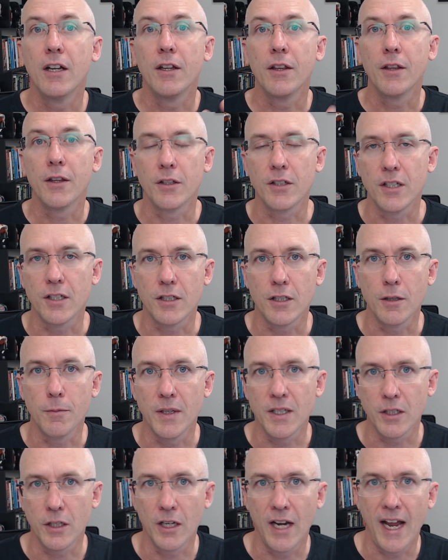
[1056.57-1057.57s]
the system
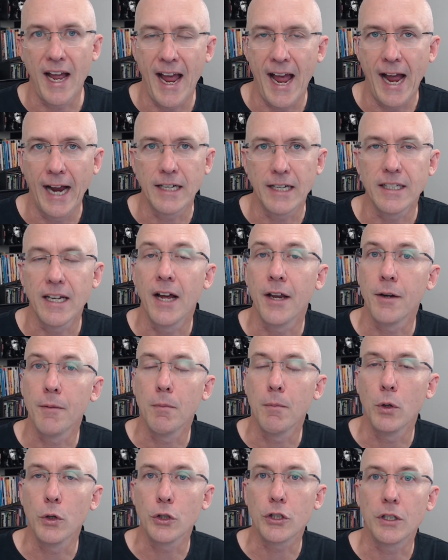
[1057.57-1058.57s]
is going to act
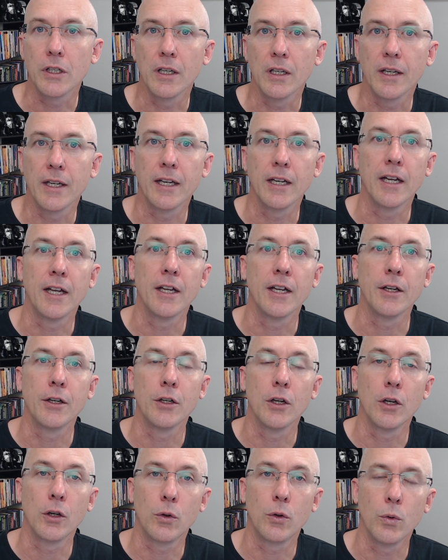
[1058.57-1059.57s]
unemotionally and
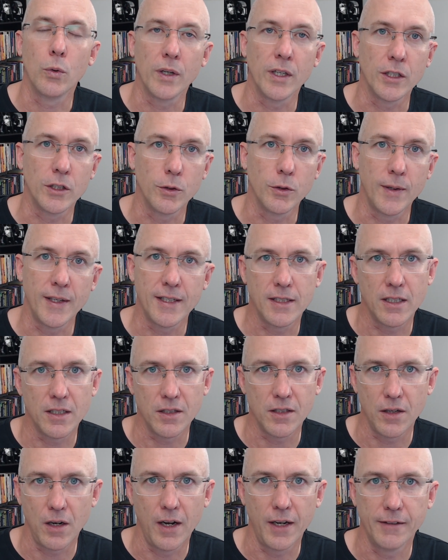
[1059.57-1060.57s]
according to its
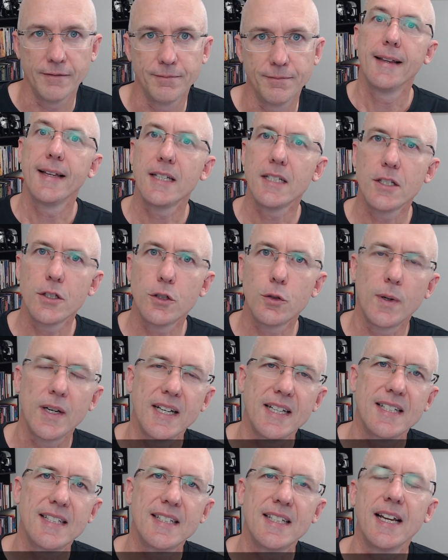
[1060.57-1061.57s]
design. Lesson
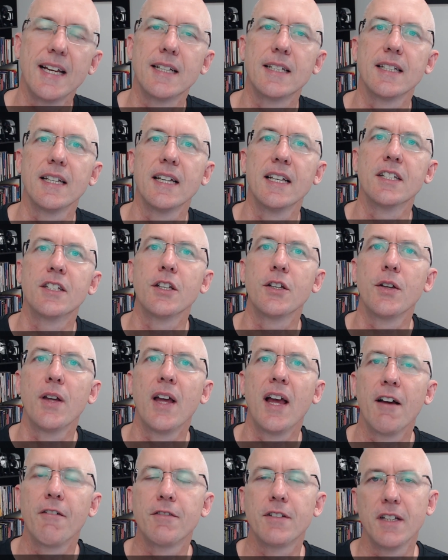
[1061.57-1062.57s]
26 is that you
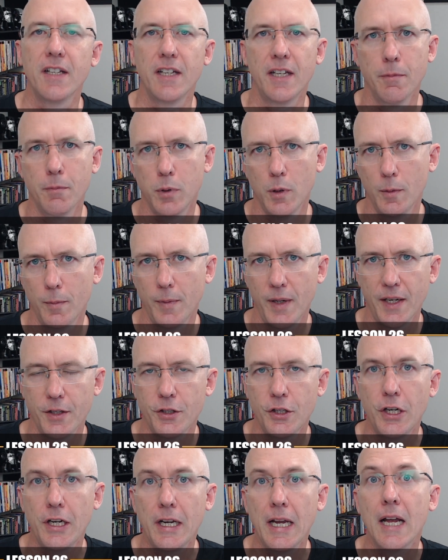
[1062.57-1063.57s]
have to implement.
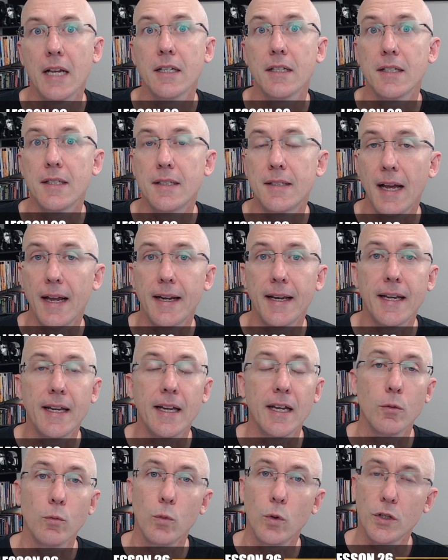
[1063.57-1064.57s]
You can't study
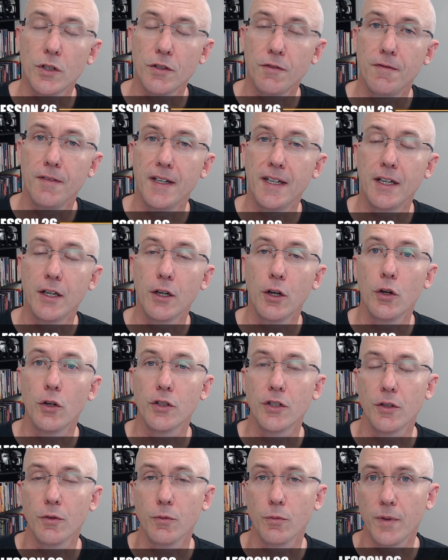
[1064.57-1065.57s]
and watch videos
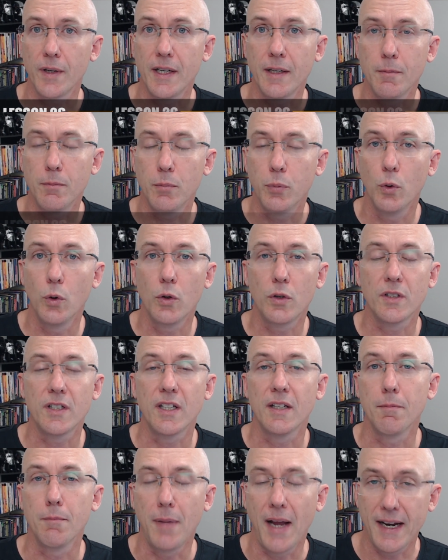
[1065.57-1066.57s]
and read books
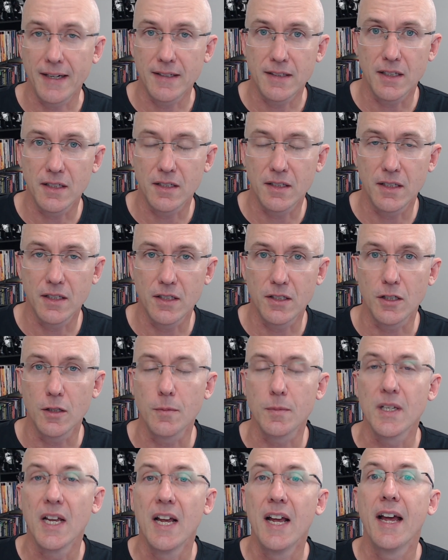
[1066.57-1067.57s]
and backtest
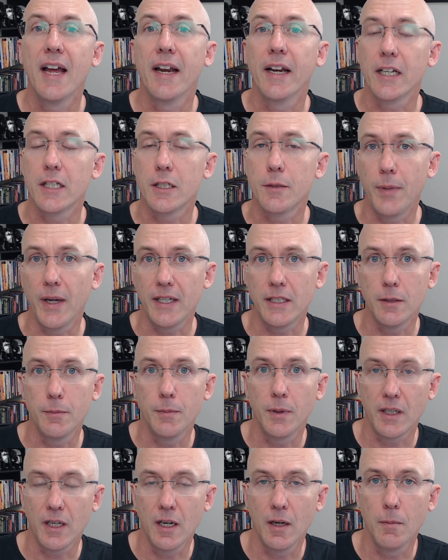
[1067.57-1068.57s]
systems and expect to
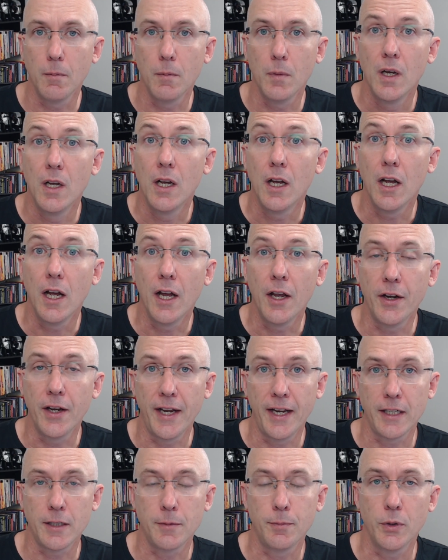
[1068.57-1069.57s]
become an
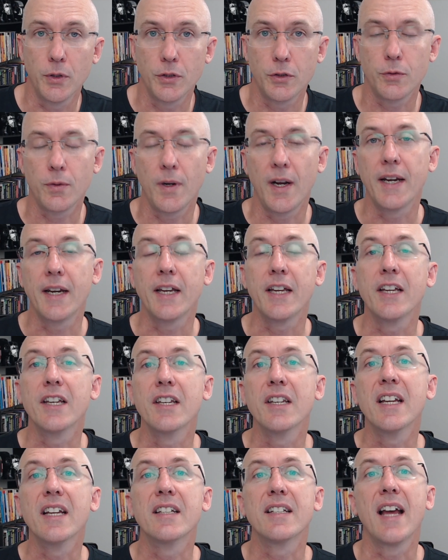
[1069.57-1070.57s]
expert trader. You
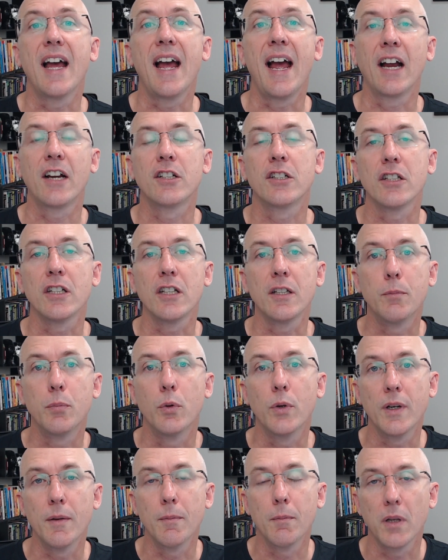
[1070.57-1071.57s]
need to actually
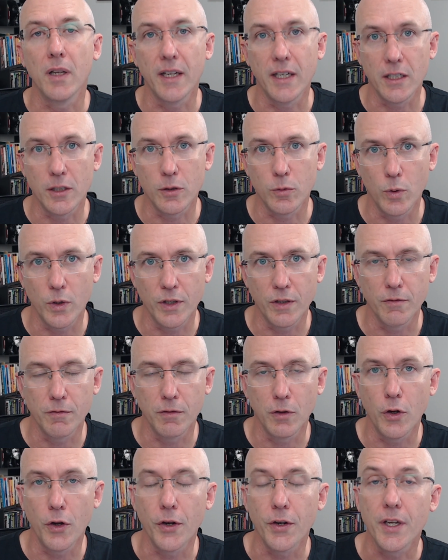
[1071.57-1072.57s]
put in place what you've
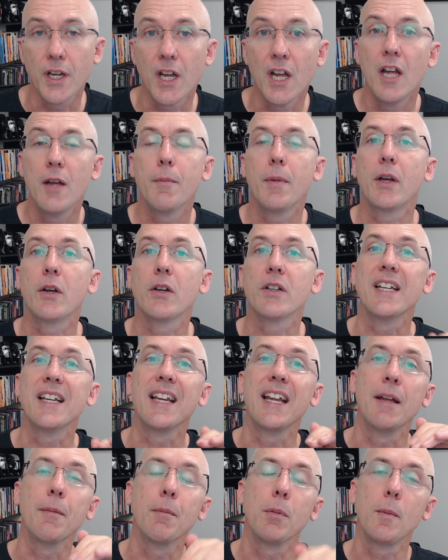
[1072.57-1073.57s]
learned, because in
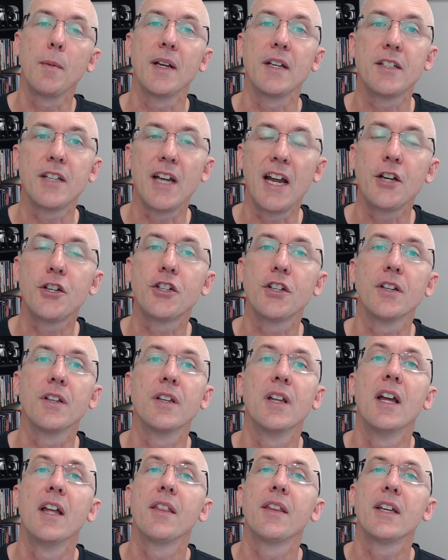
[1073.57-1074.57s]
implementation
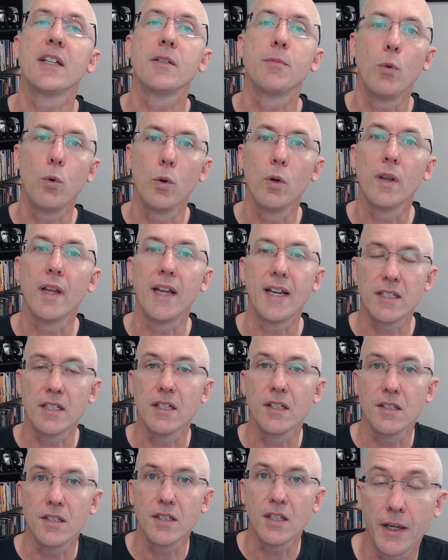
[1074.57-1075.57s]
there's more
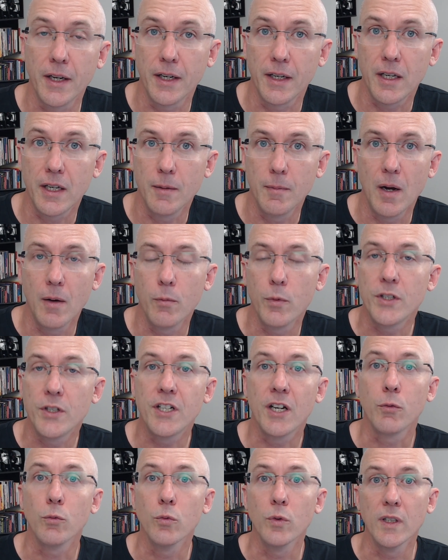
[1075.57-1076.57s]
lessons that are going to come up which
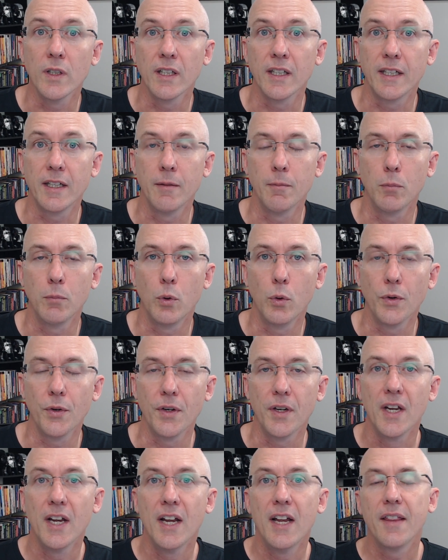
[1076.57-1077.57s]
are really important.
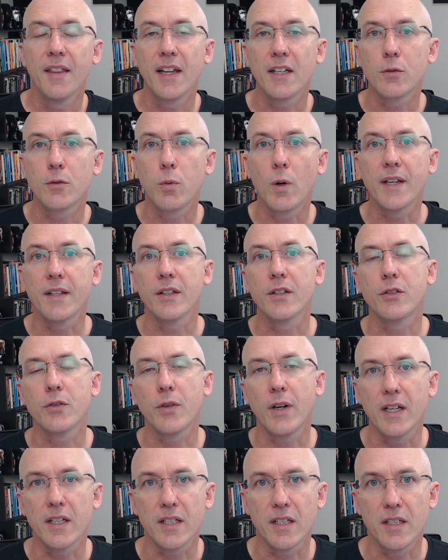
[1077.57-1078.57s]
That's why in the
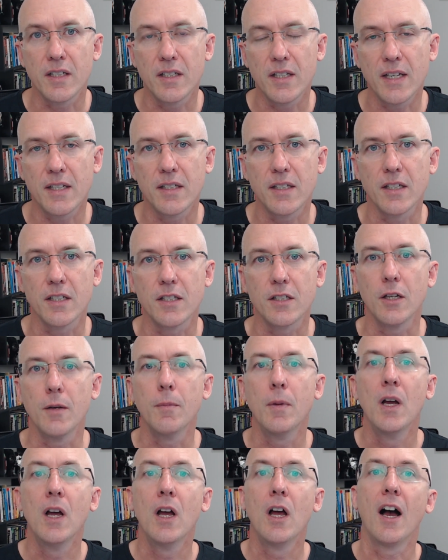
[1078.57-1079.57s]
Trader Success System
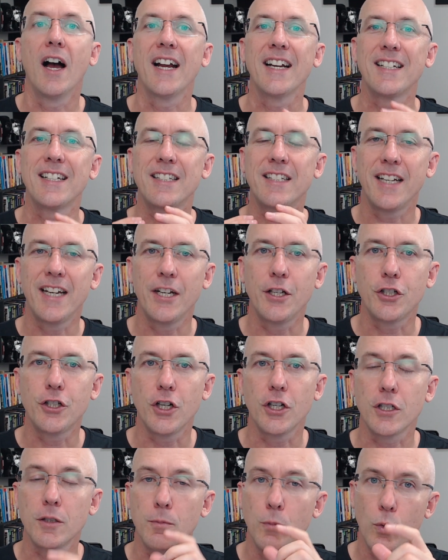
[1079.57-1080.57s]
I teach a
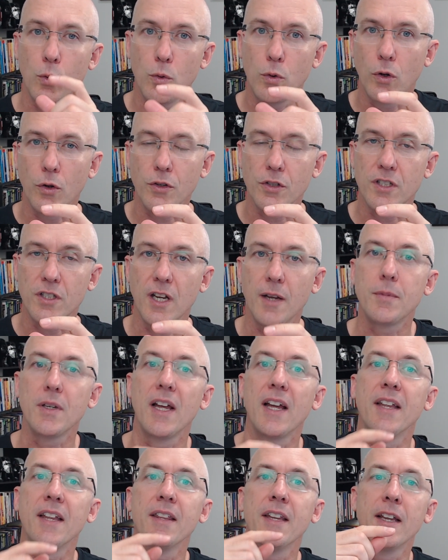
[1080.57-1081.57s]
small concept
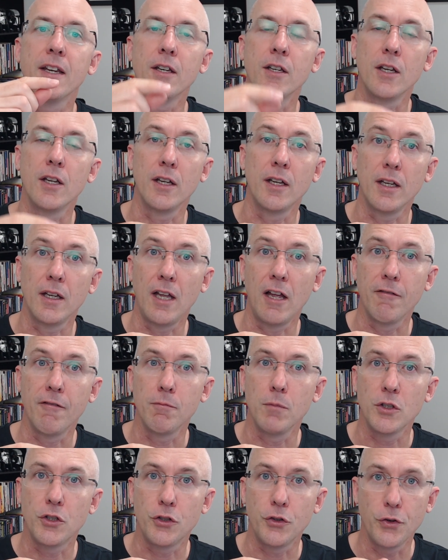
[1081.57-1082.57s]
and then have
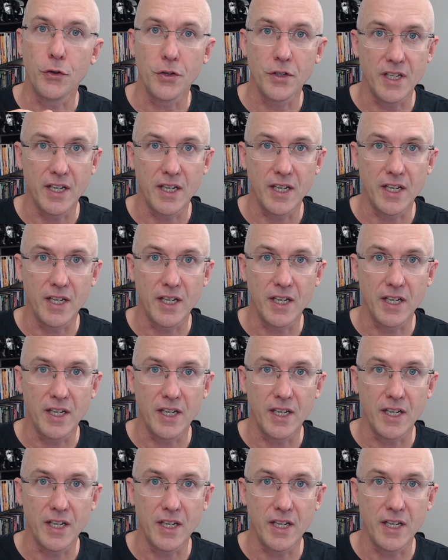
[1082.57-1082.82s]
my students